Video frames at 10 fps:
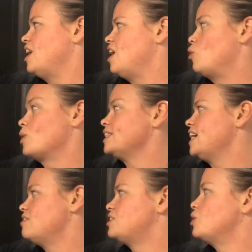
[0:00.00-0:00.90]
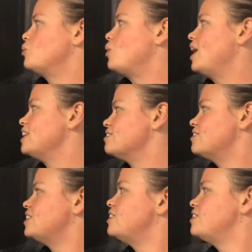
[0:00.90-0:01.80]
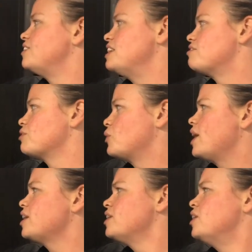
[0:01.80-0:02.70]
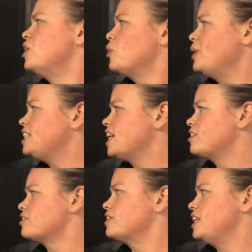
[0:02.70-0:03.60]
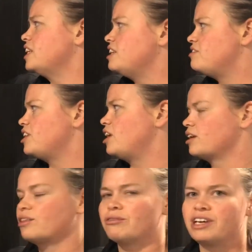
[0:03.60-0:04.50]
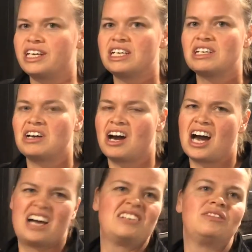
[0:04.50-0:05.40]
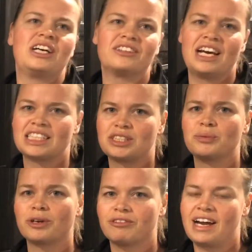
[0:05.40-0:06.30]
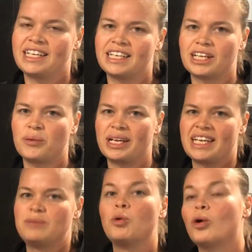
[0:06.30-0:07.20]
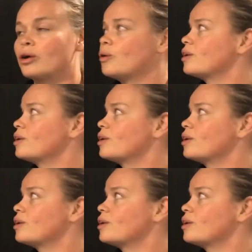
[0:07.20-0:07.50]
or down to 1 if required. We generally leave it on 3 unless we're finding that we need more or